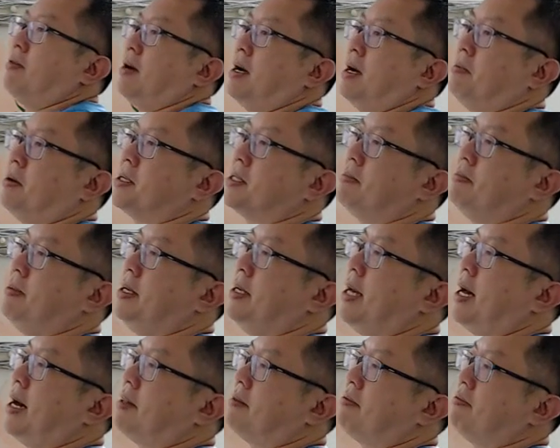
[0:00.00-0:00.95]
box B
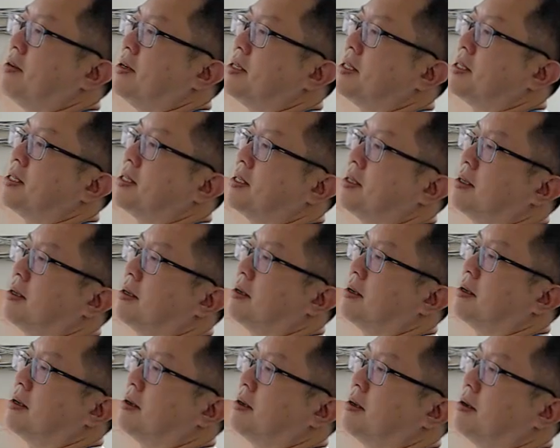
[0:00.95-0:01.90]
at first.
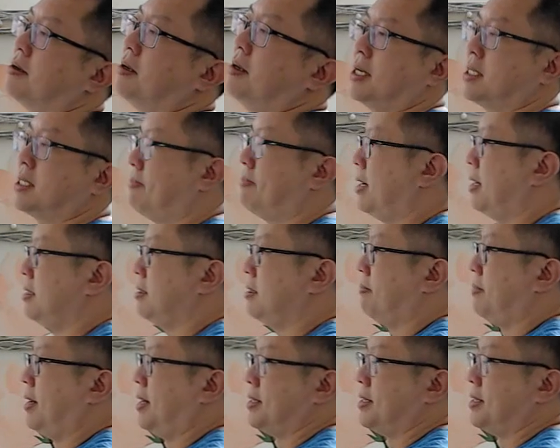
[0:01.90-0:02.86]
So 6 part
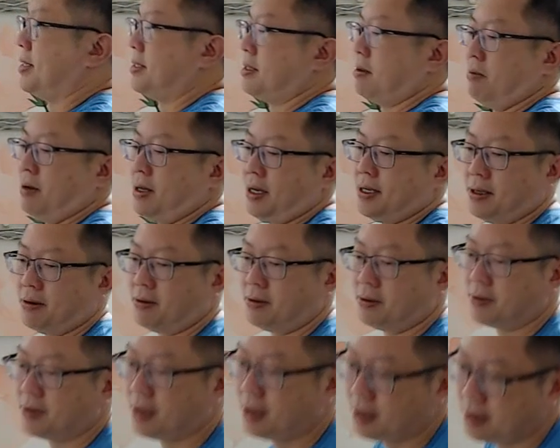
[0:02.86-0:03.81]
plus 190.
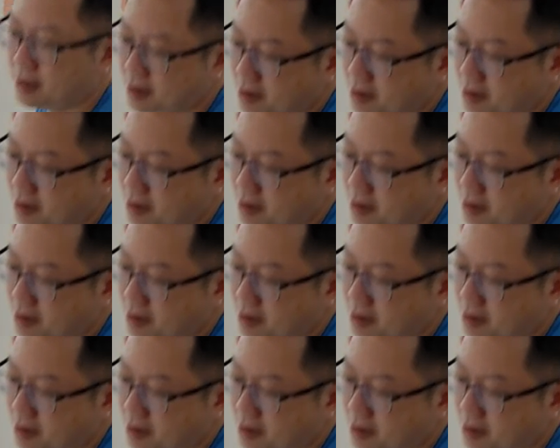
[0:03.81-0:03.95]
So